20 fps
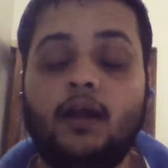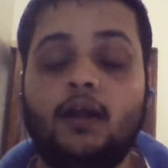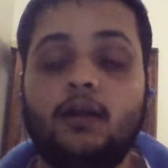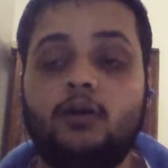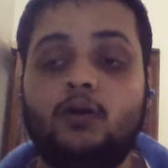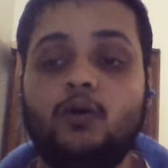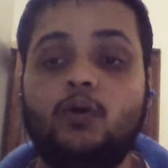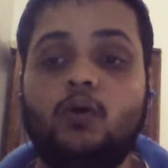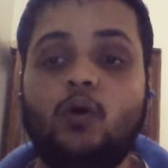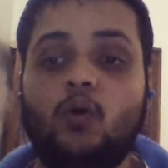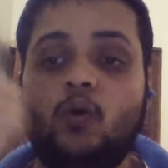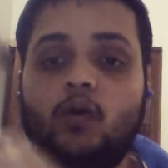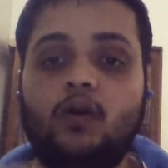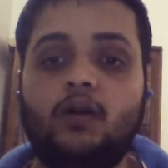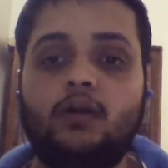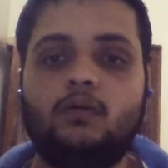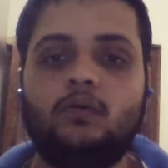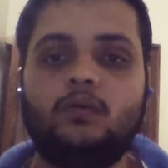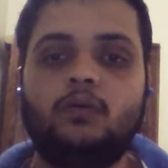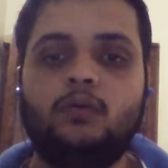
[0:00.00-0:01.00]
to go
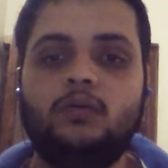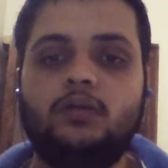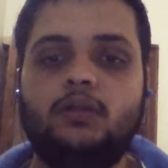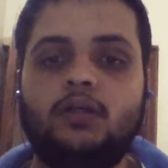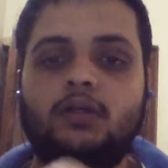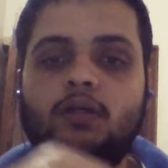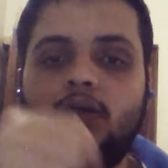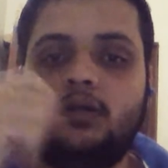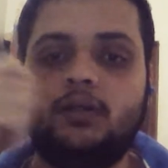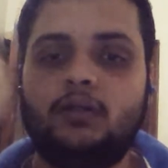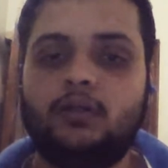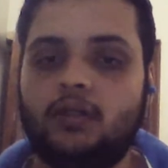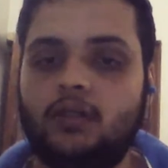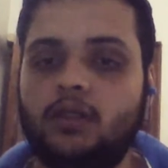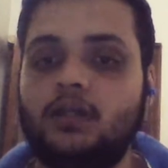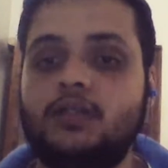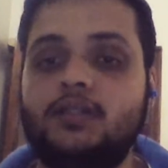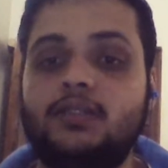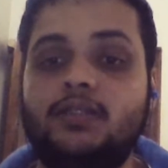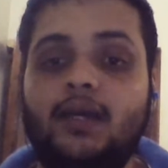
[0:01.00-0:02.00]
into the
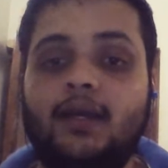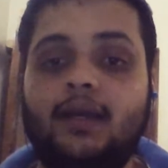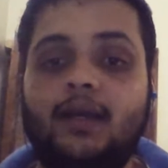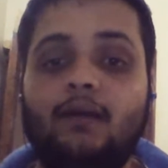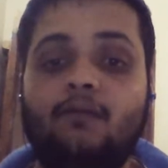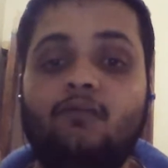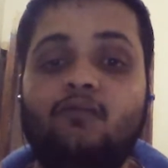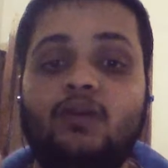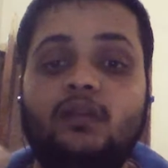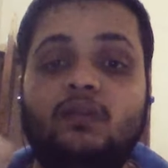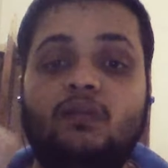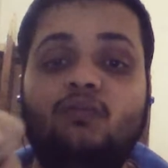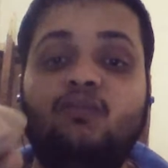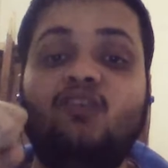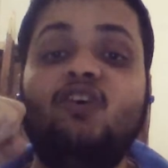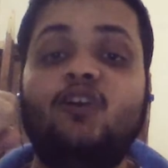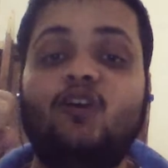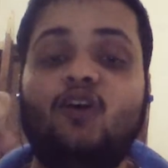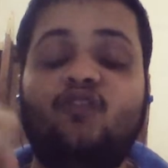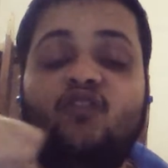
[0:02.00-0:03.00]
Thursday game with
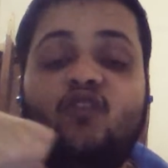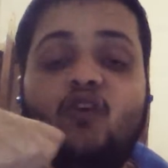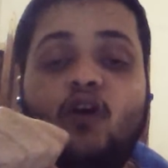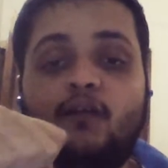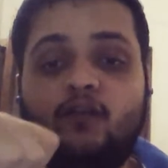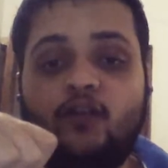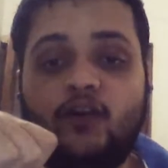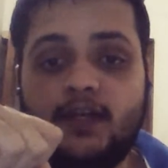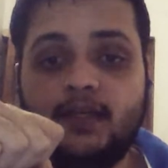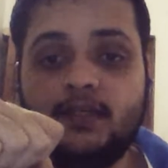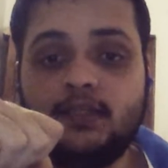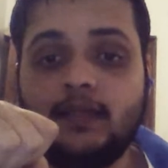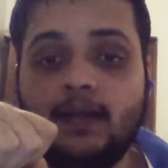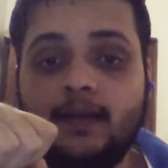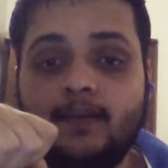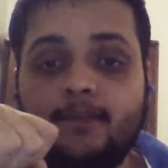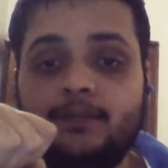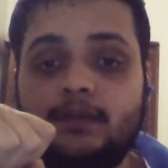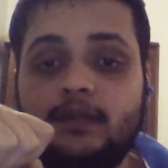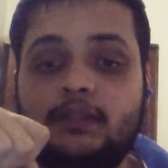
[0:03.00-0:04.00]
full of confidence,
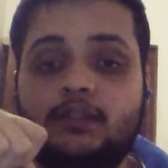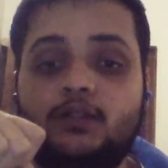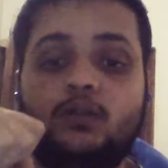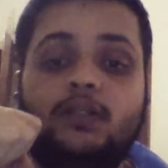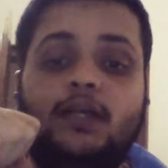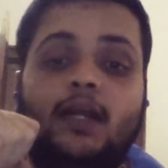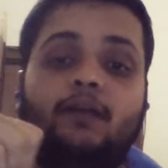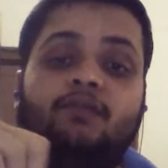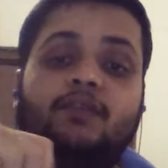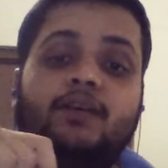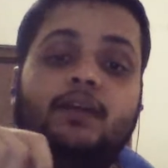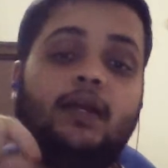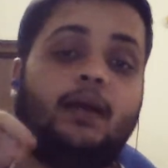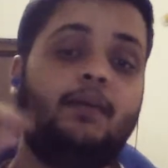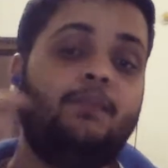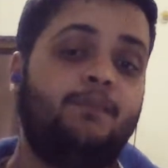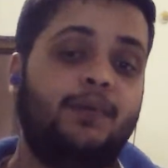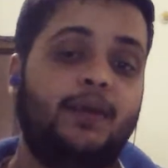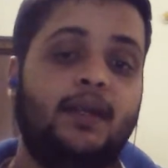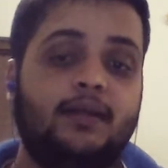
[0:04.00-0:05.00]
so that we
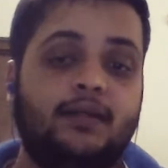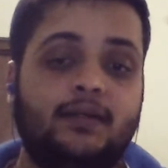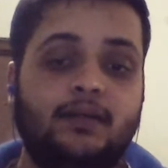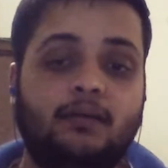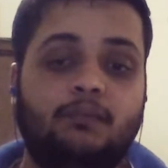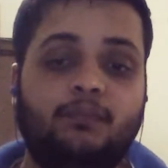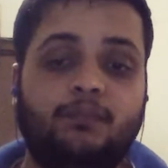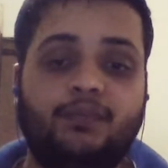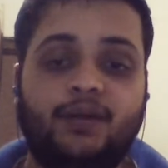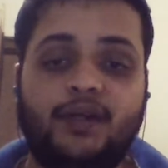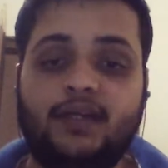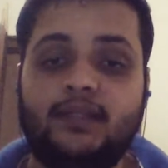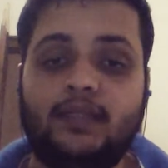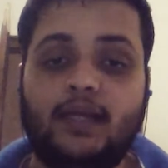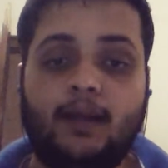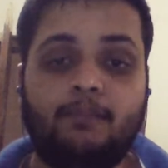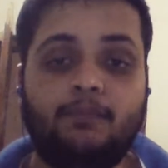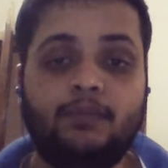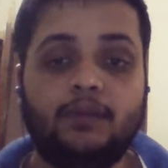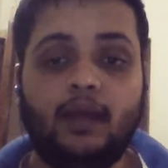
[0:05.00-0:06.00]
can beat
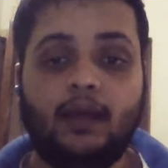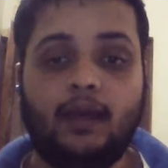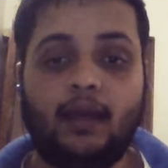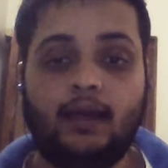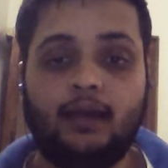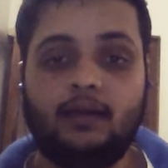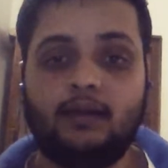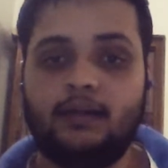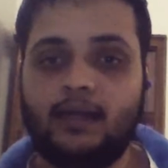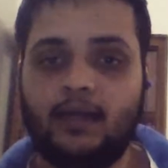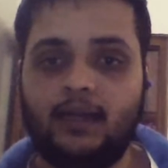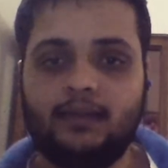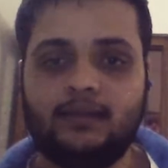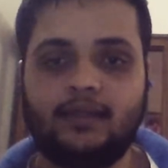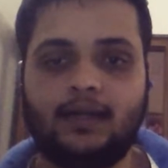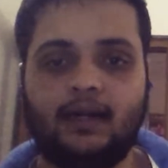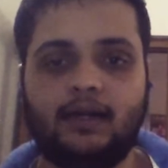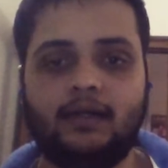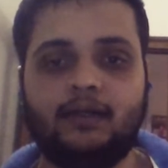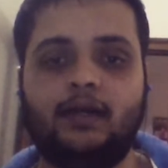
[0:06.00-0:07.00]
them and gain
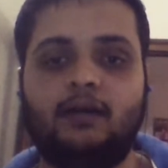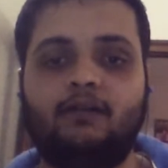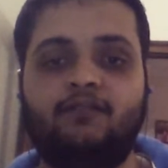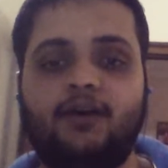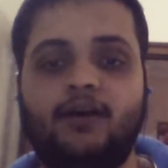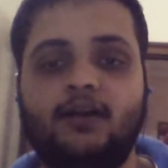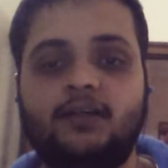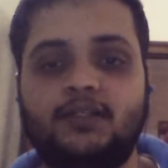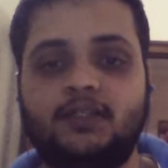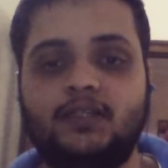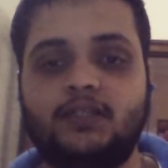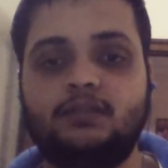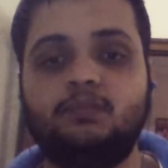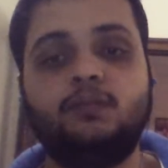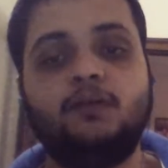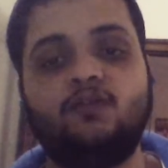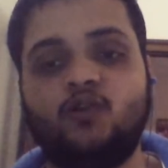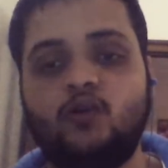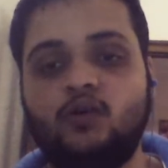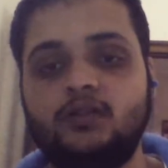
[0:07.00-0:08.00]
that advantage
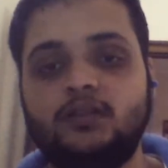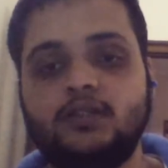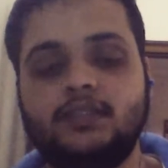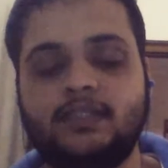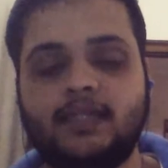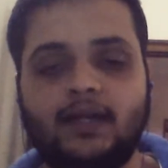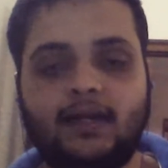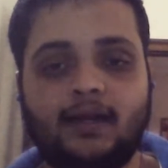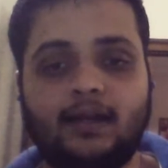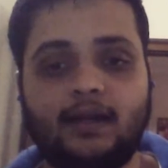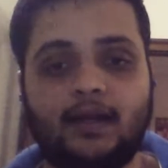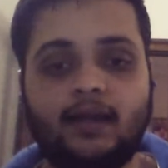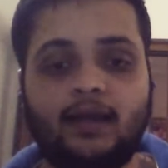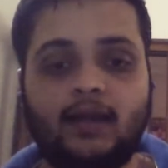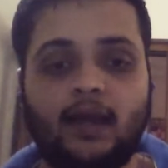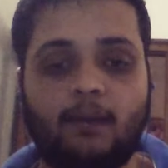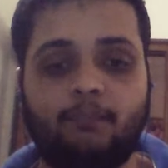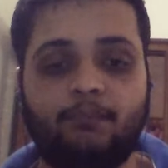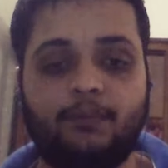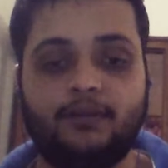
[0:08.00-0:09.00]
before the second leg
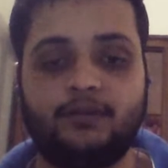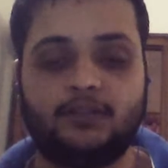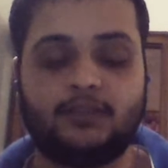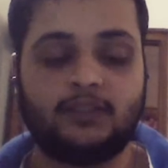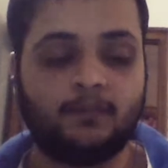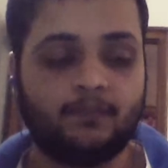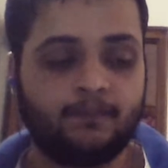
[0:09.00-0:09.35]
happens.